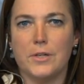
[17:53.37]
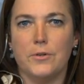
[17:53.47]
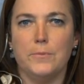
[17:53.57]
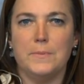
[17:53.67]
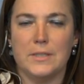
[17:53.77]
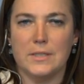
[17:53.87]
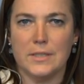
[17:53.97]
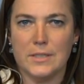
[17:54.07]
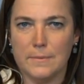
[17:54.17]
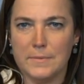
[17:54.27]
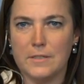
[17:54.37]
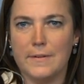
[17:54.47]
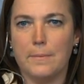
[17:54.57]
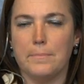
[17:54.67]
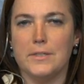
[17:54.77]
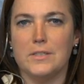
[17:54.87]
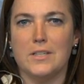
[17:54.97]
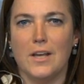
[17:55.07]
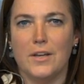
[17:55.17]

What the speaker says: hoops and systems developments.